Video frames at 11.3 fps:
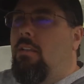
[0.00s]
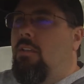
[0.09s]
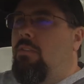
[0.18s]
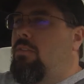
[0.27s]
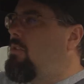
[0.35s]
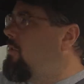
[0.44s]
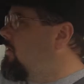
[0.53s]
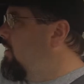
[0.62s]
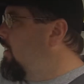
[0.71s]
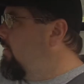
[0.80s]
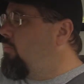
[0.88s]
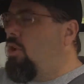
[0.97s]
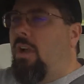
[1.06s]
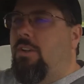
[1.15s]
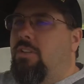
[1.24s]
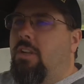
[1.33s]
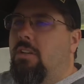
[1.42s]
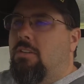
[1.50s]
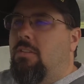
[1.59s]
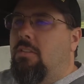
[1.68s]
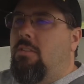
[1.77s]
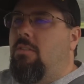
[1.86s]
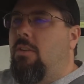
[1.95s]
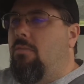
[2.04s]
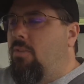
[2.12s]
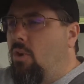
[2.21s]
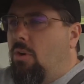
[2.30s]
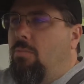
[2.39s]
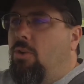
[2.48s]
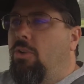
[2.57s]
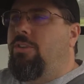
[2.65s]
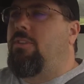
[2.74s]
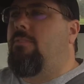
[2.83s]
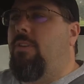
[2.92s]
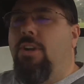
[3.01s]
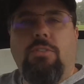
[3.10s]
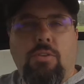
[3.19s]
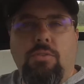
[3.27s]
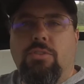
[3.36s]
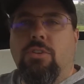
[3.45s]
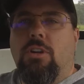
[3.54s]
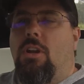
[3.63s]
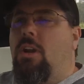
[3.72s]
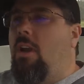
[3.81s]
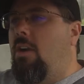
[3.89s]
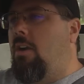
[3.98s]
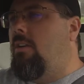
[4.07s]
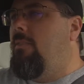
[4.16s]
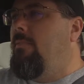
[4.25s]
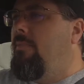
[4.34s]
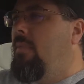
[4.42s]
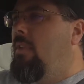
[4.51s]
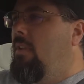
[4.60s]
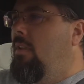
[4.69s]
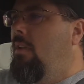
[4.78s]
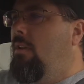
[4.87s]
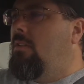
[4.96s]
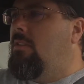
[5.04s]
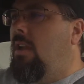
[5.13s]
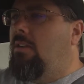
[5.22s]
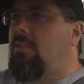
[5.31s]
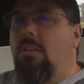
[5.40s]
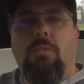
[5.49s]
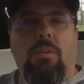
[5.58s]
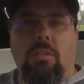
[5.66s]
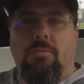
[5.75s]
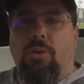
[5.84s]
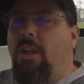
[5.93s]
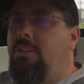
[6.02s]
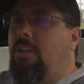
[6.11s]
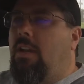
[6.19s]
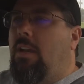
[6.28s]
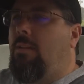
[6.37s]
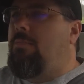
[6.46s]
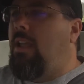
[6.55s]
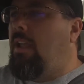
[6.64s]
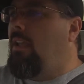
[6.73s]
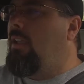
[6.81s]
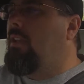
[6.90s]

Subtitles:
You know, it was just a project, you know, convertible, just a fun cruiser car, and just kind of see where the project ended up taking